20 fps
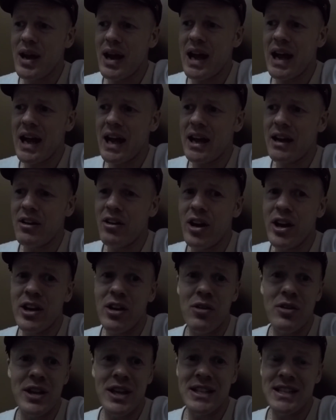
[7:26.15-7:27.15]
and I'd
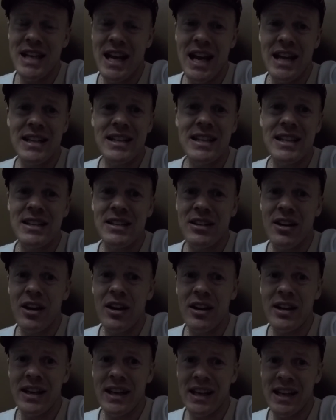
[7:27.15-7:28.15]
only intended
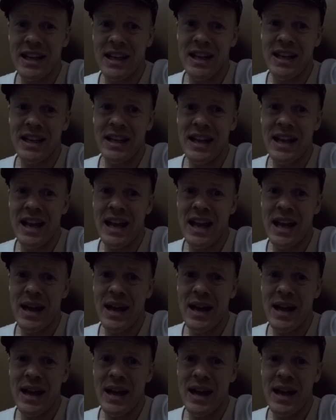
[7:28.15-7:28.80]
in